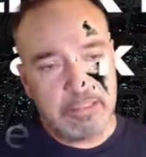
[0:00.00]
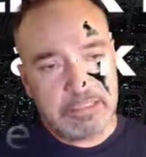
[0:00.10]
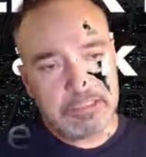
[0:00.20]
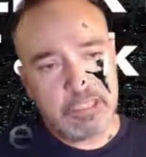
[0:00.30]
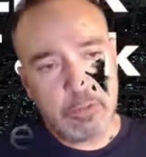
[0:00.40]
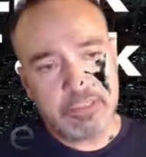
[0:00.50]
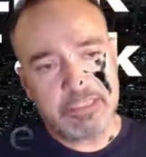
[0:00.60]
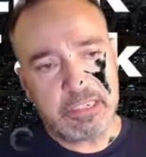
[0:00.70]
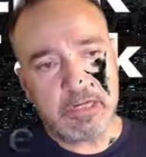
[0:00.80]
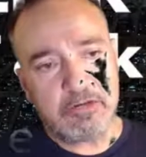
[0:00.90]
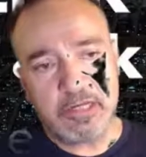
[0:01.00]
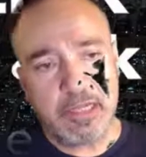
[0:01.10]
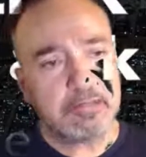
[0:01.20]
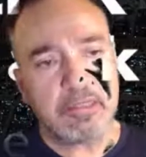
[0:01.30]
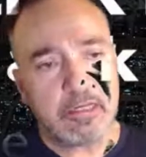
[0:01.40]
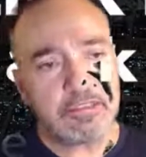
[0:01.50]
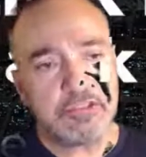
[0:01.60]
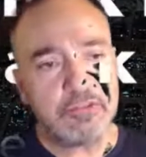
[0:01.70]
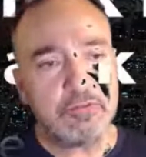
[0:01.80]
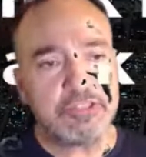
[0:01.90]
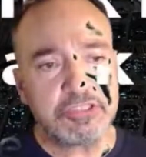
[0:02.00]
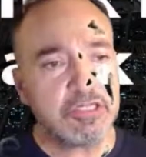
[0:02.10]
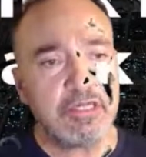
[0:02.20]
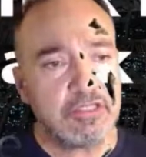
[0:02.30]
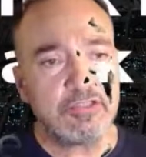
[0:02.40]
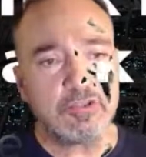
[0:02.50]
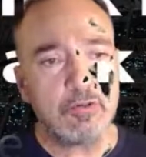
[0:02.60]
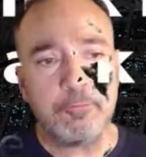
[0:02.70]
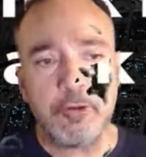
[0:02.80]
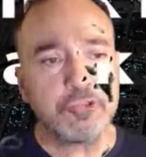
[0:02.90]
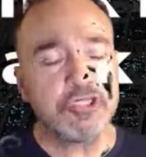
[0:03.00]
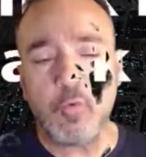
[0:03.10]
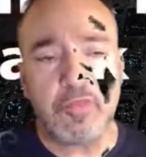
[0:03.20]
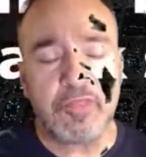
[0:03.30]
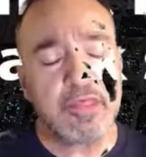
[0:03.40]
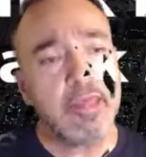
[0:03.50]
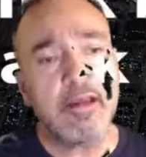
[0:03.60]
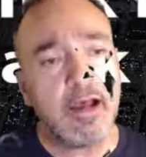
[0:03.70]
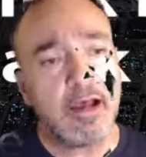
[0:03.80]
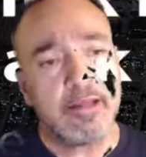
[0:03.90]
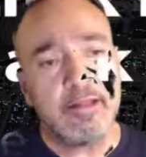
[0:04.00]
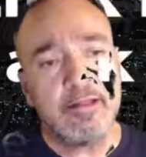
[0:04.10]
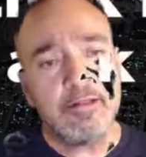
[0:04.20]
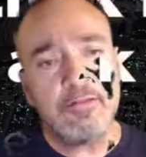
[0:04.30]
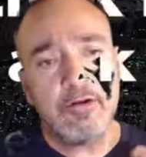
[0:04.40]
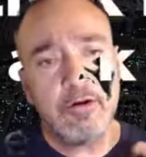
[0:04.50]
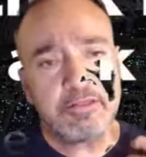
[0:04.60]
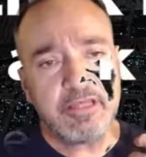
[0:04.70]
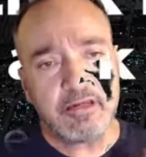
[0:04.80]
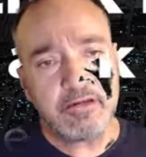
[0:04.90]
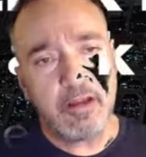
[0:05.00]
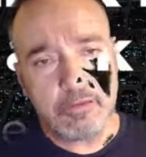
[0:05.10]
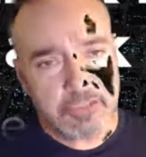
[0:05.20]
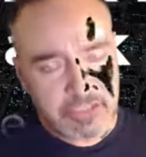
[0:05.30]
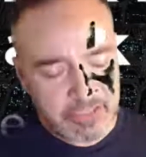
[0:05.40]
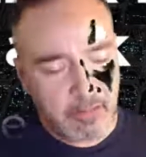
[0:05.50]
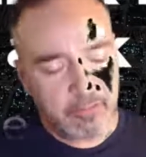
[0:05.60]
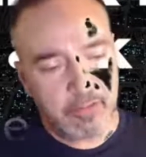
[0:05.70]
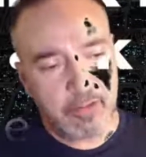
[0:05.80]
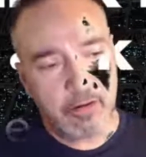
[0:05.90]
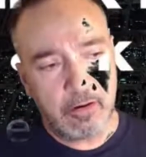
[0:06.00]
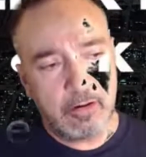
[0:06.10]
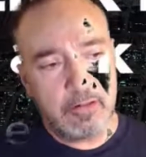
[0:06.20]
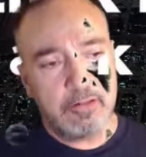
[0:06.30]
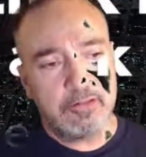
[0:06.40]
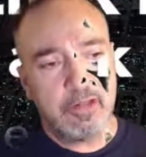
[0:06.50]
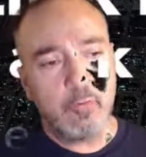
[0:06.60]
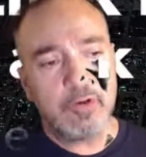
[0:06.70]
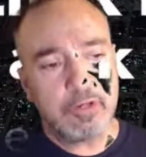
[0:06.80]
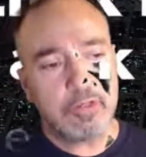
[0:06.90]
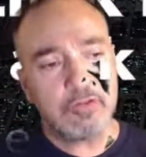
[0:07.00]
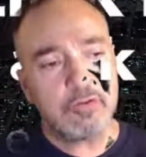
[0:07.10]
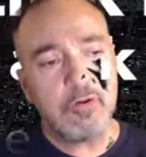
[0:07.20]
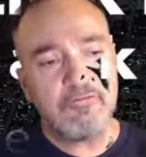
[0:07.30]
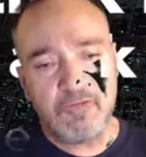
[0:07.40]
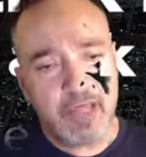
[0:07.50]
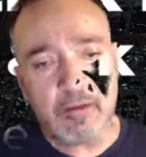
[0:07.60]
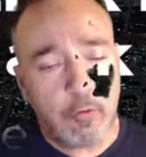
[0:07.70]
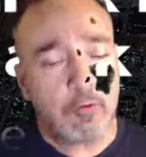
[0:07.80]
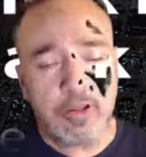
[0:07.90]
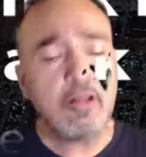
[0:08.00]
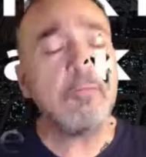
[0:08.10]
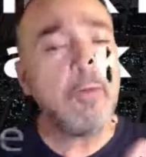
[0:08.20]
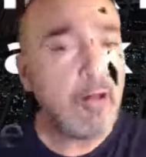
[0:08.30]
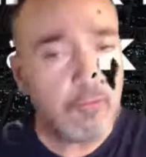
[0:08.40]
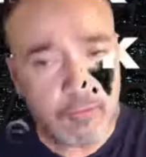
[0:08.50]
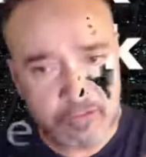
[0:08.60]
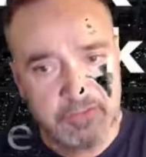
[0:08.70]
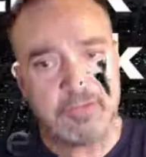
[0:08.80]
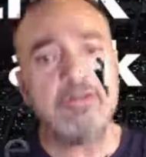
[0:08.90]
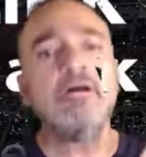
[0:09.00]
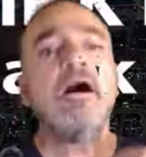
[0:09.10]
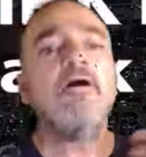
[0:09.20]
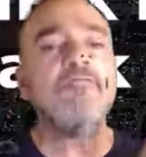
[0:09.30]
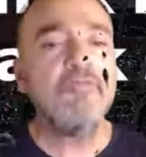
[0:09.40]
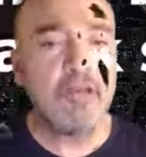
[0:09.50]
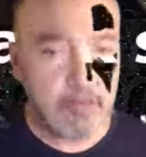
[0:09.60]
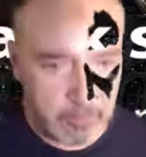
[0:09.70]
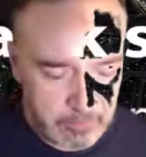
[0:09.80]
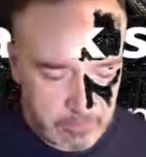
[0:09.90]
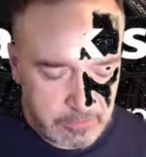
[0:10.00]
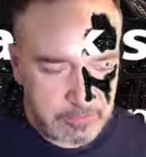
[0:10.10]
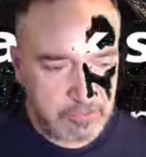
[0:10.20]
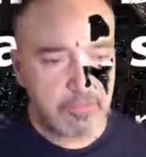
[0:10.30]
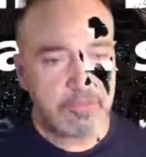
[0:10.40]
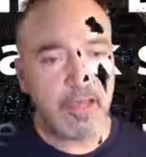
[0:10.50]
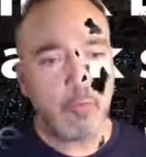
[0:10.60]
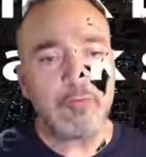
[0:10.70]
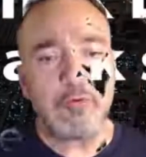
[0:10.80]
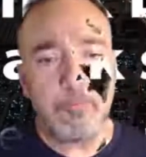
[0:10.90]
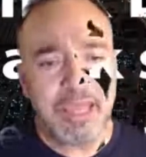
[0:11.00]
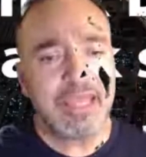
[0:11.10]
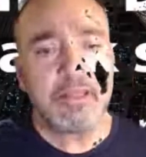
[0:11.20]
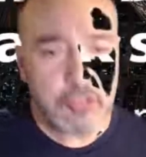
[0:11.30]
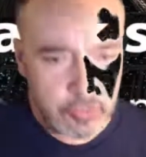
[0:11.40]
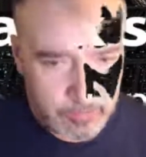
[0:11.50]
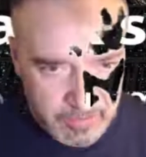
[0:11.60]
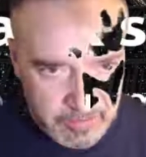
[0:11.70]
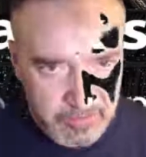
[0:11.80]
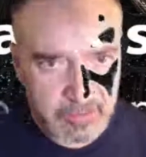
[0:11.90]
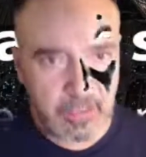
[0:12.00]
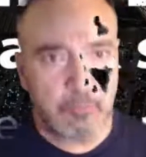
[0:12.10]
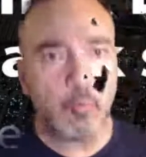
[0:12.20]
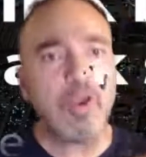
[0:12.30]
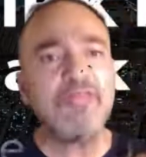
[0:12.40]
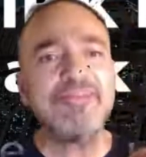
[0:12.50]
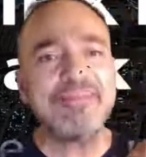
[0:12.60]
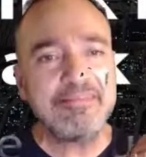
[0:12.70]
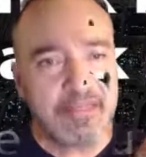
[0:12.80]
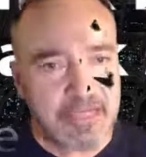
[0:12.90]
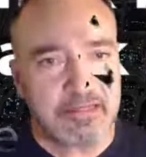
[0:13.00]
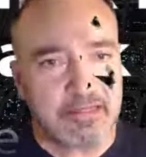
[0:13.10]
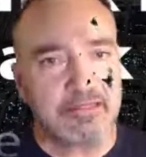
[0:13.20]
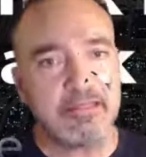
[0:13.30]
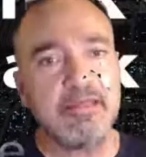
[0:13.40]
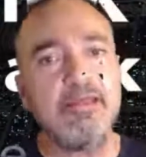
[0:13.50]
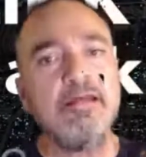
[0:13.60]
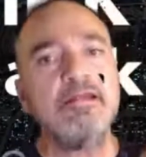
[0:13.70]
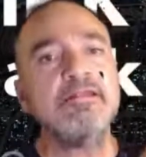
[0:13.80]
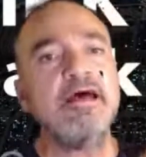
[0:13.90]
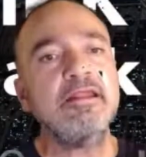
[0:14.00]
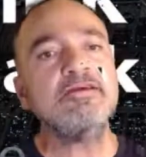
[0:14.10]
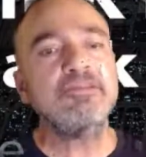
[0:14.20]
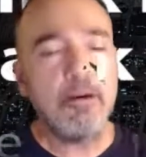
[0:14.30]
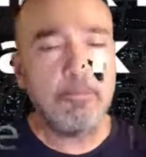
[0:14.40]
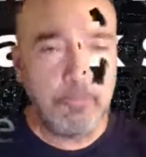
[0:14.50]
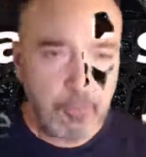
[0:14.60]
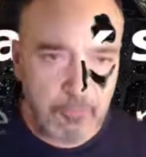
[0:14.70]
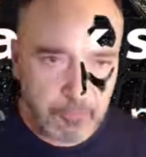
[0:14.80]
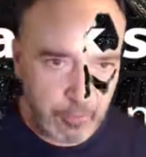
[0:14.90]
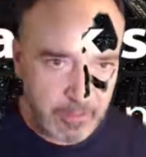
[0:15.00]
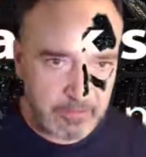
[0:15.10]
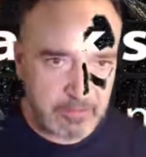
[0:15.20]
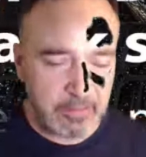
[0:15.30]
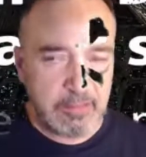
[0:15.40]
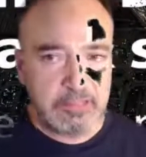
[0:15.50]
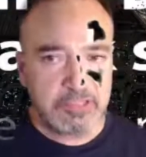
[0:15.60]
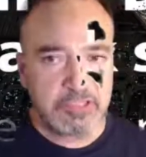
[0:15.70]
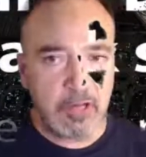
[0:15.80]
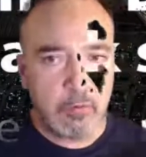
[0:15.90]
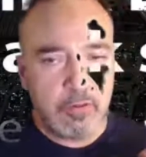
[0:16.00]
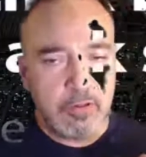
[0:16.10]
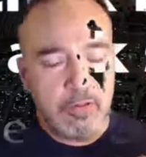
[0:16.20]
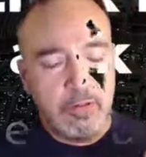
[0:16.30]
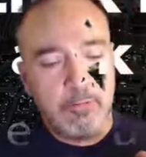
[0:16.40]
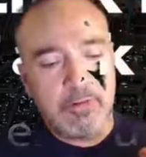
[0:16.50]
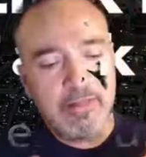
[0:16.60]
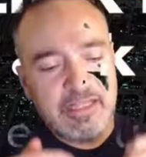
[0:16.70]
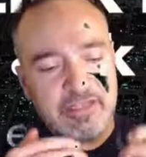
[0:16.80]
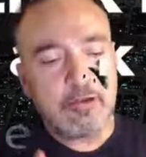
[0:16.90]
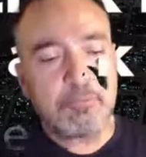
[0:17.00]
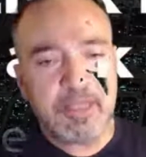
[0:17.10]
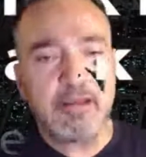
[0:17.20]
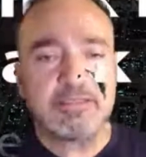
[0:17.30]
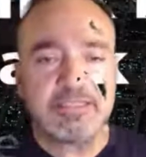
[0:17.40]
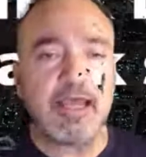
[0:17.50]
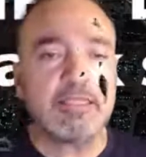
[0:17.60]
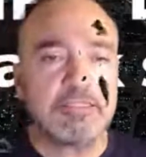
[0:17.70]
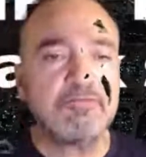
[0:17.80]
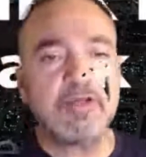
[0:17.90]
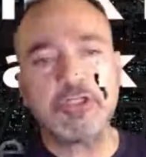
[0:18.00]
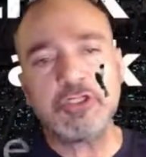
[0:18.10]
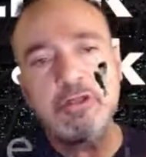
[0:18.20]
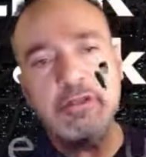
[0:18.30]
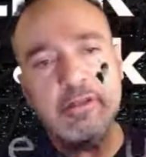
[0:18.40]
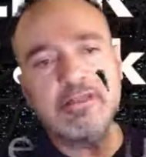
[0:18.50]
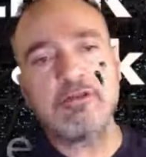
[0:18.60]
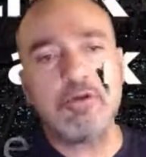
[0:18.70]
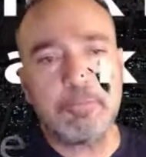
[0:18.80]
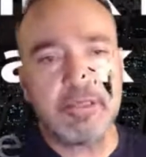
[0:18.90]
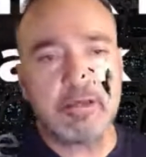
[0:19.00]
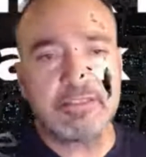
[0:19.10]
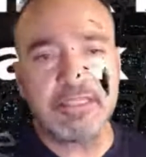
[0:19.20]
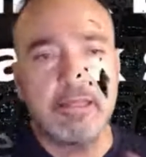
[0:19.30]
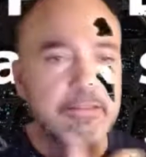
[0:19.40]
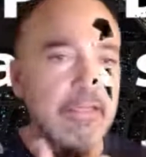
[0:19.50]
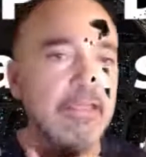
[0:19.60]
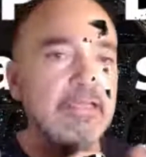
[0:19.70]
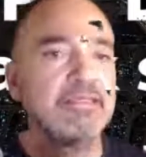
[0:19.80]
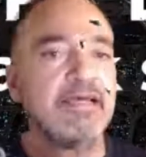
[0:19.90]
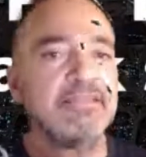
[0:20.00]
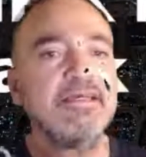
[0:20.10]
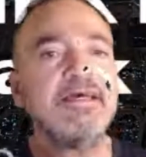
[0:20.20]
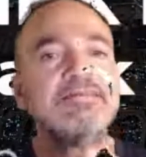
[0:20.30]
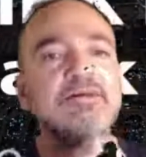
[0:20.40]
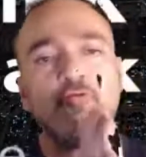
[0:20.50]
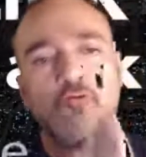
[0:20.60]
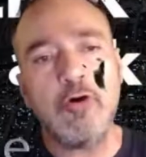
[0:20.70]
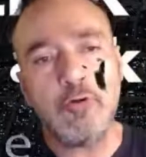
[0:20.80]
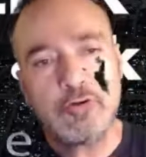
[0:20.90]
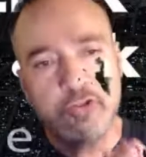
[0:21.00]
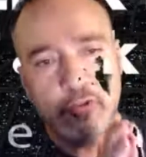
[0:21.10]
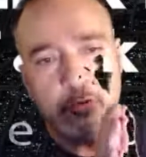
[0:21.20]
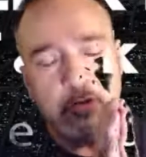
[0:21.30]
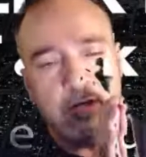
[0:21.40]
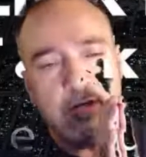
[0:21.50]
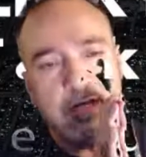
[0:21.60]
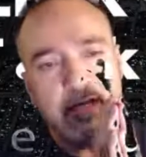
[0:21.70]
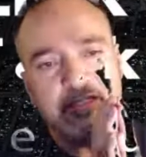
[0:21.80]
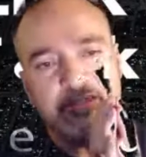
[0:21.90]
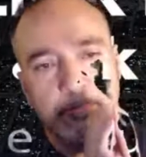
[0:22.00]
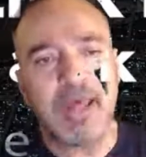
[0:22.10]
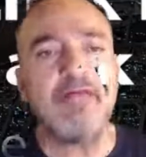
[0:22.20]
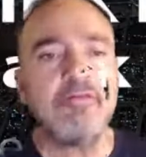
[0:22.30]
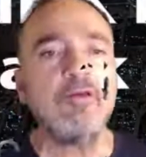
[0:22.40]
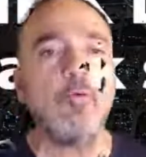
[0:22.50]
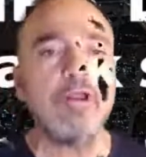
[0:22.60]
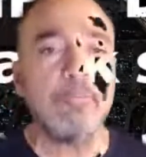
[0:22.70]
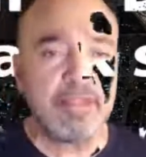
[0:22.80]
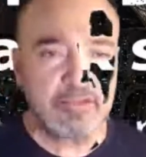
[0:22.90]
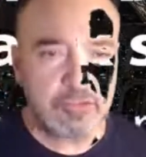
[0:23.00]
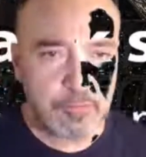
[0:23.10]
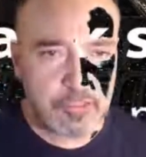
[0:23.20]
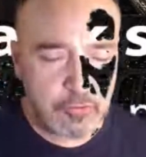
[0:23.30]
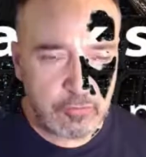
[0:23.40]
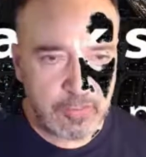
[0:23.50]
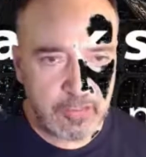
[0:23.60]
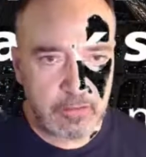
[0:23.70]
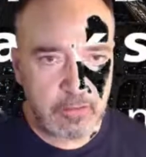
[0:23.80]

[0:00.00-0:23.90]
So instead of connecting us to machines or merging with the AI, there are technologies out there that we need to avail or help others avail, so that we remain humans and with the dignity that is our birthright. So let's look beyond science fiction, and let's look beyond psychedelics as a road to expanding what it means to be human.